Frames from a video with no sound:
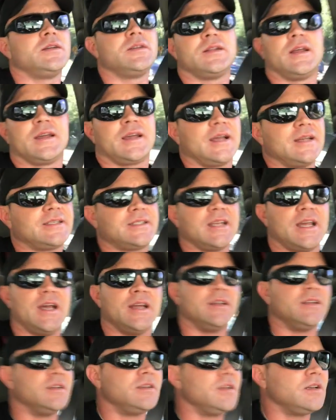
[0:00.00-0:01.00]
Like I
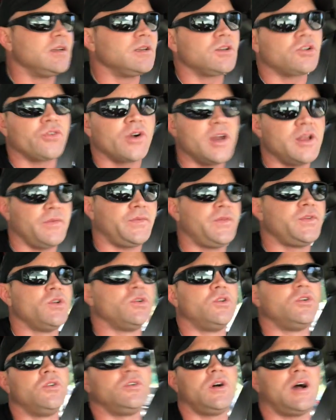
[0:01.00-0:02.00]
said, great
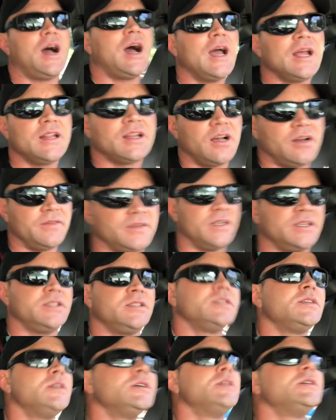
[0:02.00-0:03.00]
fuel. I love it.
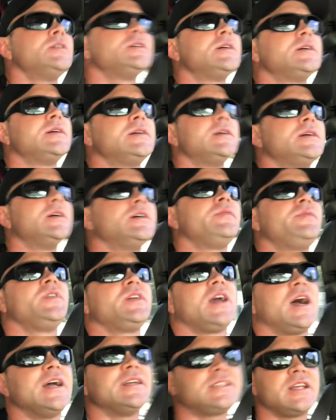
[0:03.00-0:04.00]
If you
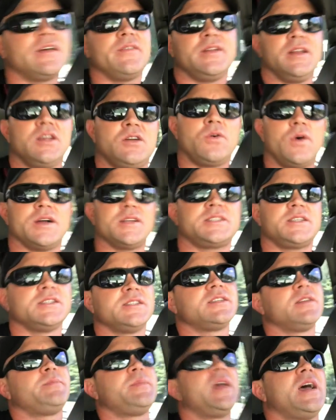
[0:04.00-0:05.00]
guys have any
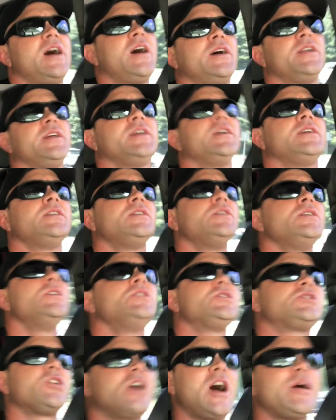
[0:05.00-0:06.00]
questions about it,
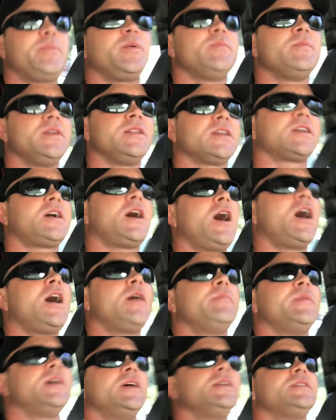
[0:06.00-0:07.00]
drop them in the
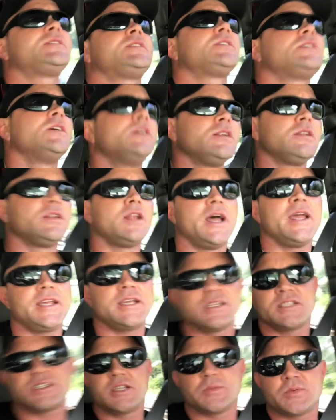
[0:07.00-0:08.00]
comments.
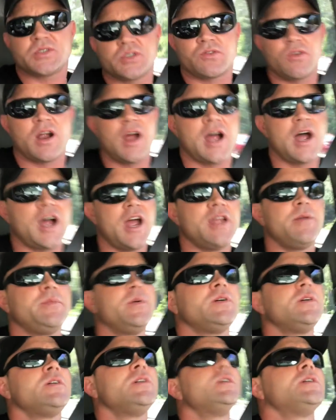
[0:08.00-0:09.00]
Like and subscribe.
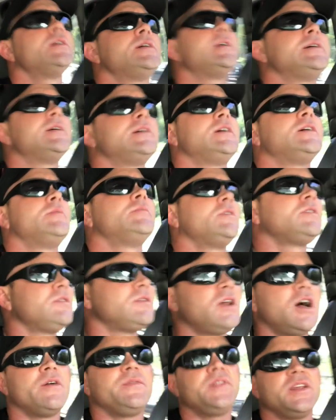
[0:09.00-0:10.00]

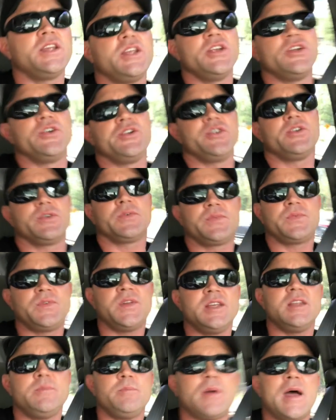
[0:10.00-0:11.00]
Love to hear your
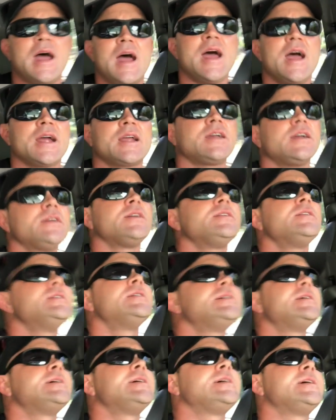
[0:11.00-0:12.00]
feedback.
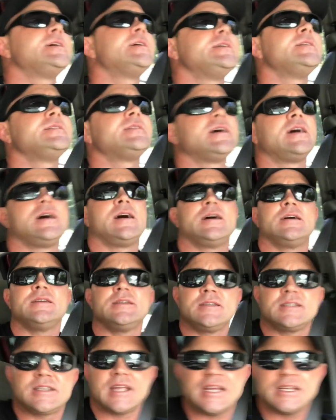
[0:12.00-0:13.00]
And
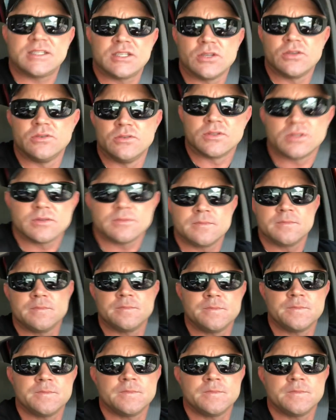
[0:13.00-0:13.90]
stay tuned.